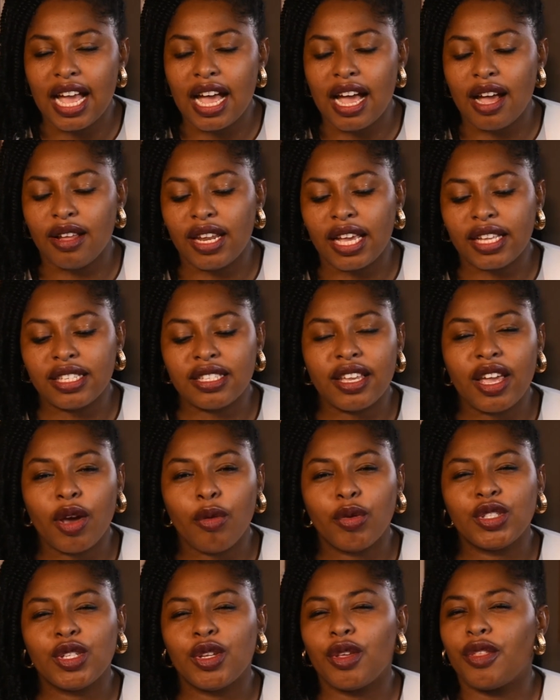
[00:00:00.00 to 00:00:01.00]
I'd like to hear
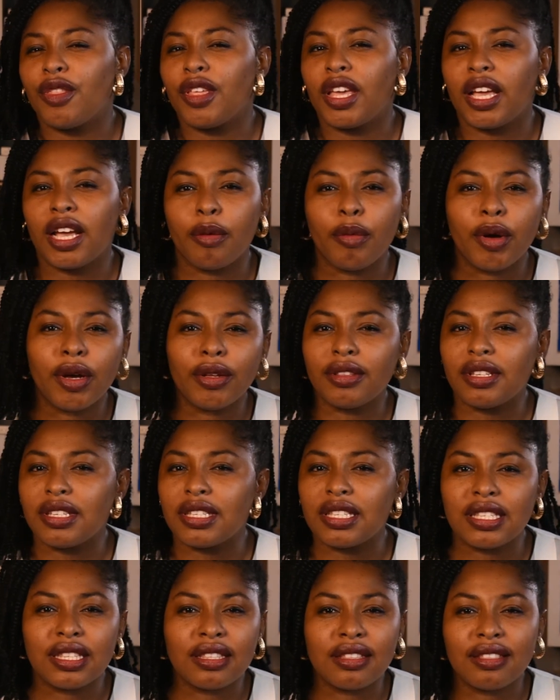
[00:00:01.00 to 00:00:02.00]
what you think about
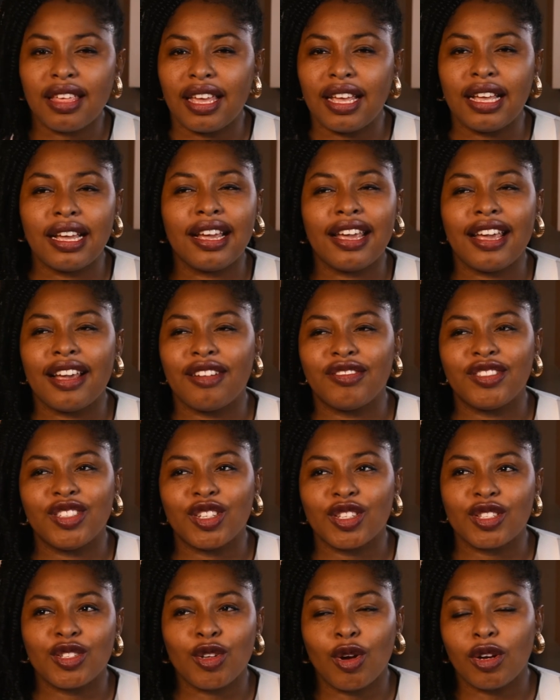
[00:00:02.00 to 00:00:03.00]
this thing I have
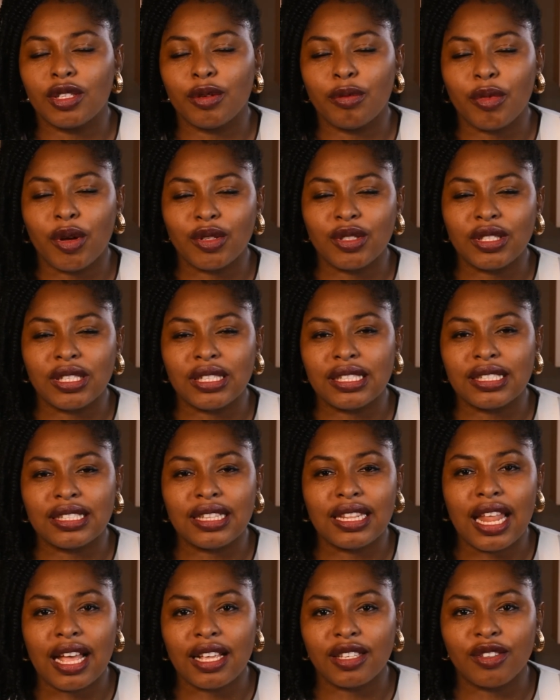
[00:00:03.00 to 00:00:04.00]
just talked about in this
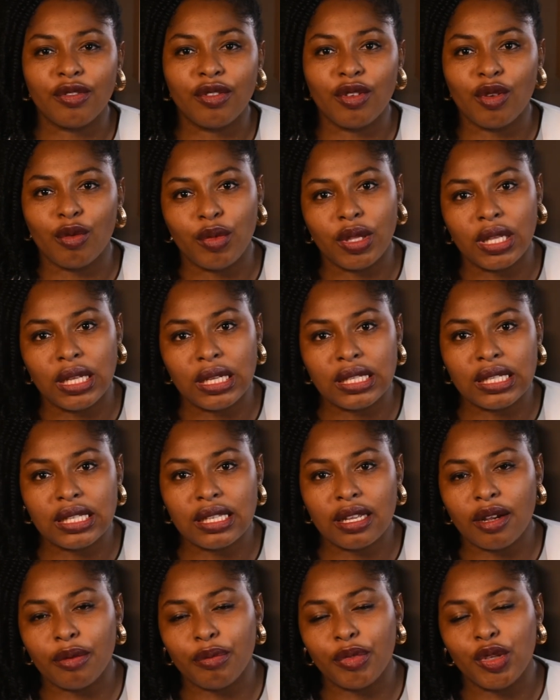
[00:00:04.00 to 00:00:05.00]
last few minutes.